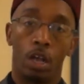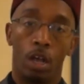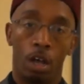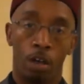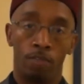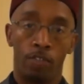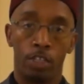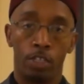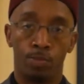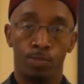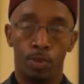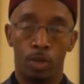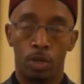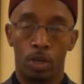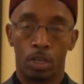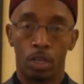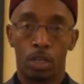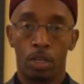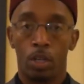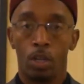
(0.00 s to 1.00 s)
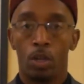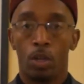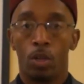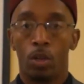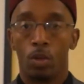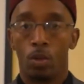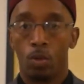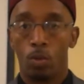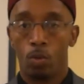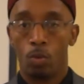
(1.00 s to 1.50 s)
of this book,
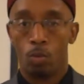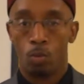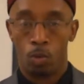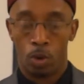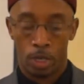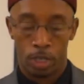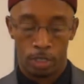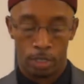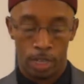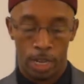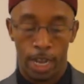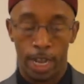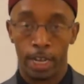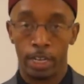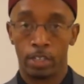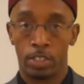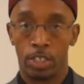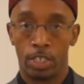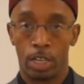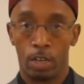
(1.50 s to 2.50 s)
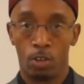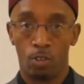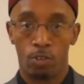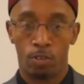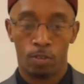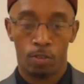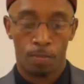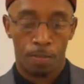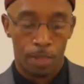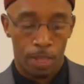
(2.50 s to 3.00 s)
What is the Higher Self?